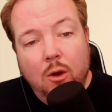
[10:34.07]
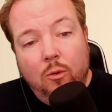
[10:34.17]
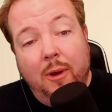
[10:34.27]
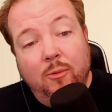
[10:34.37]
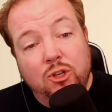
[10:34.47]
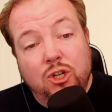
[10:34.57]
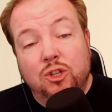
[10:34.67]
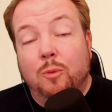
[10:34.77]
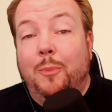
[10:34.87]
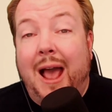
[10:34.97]
Remember to
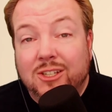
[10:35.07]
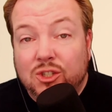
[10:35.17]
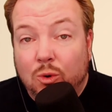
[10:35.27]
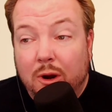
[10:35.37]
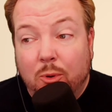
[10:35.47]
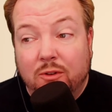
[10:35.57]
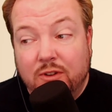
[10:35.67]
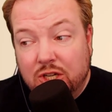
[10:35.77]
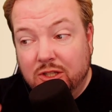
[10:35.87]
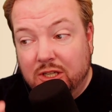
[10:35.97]
choose your backstory
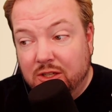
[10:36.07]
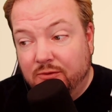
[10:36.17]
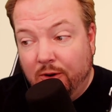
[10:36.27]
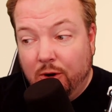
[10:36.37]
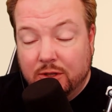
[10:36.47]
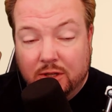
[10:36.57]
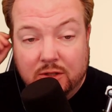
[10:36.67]
proficiencies first.